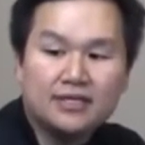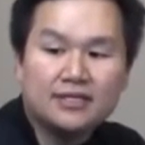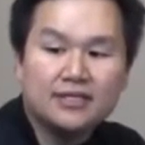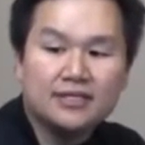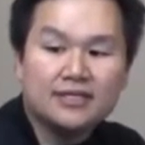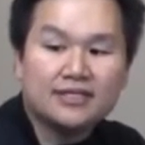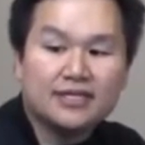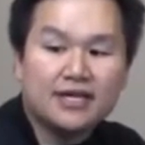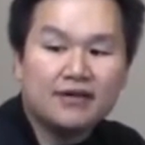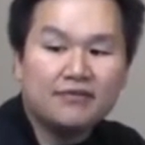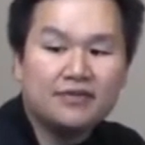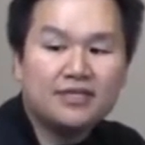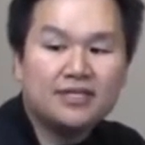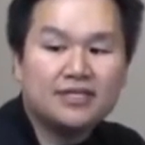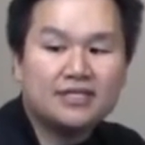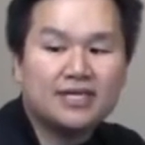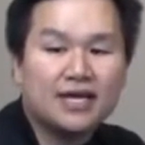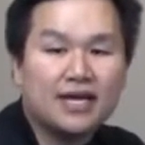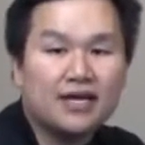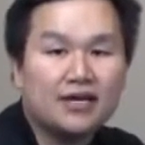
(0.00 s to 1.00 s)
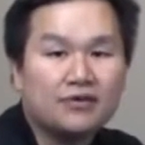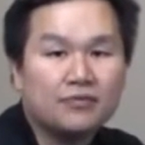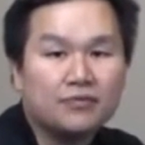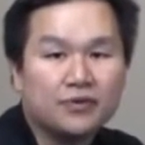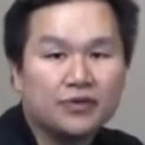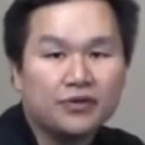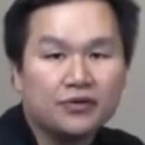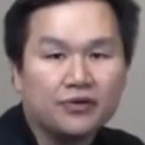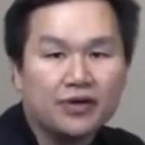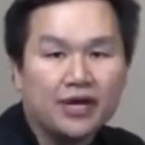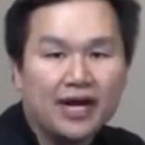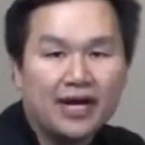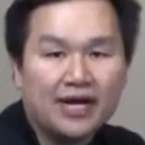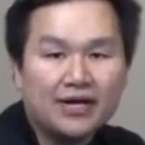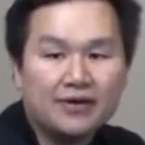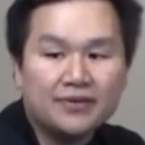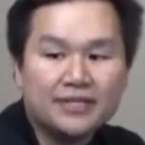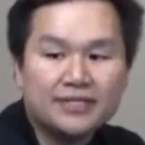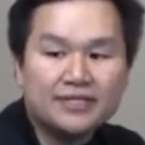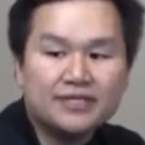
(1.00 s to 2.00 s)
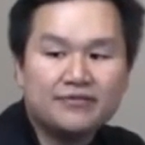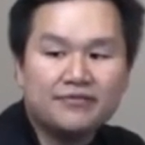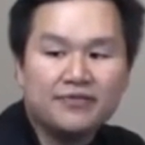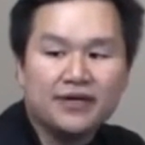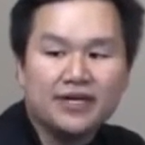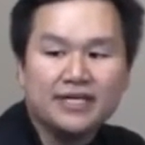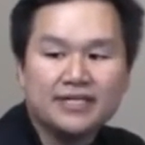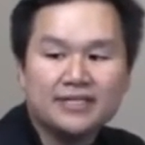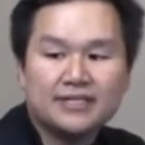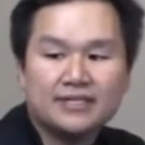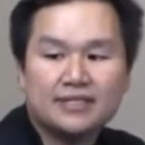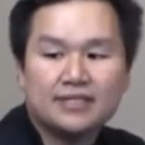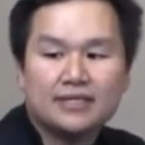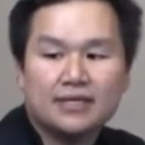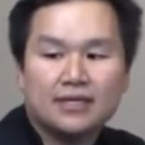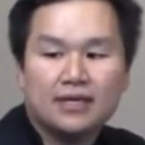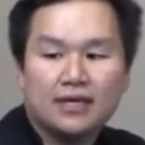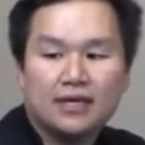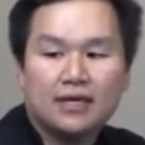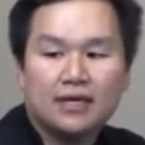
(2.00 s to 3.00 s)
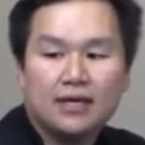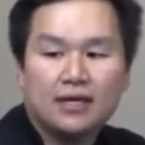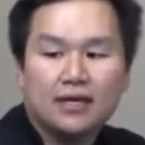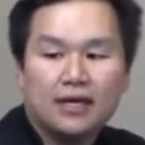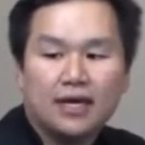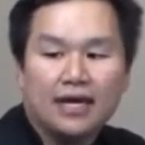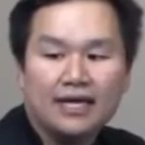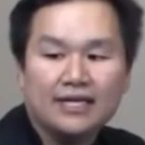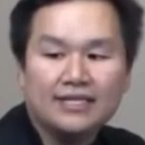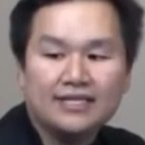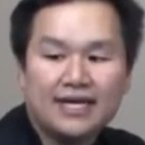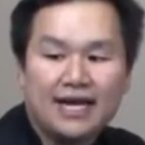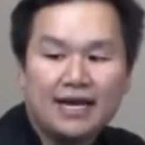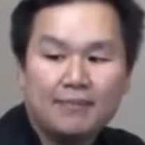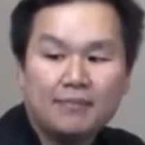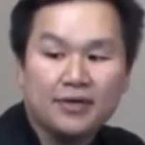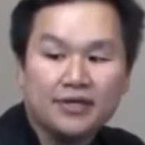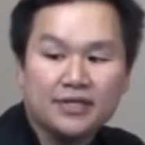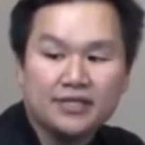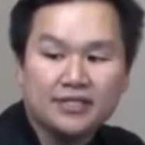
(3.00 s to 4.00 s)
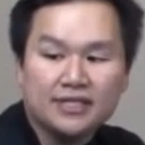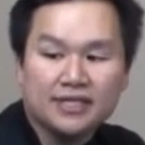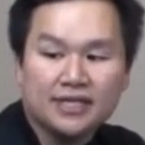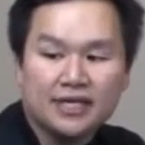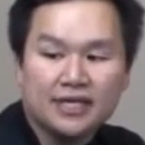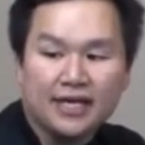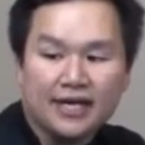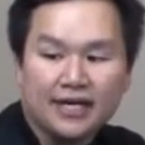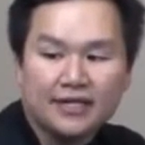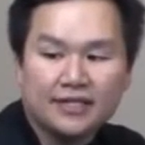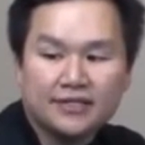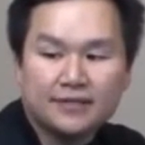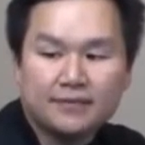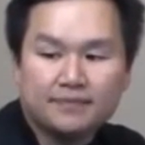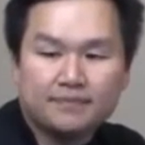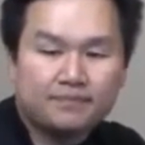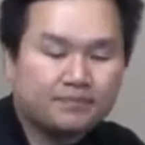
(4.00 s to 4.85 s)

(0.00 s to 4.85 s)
discover the scanner with your iOS device, and tap on it to connect.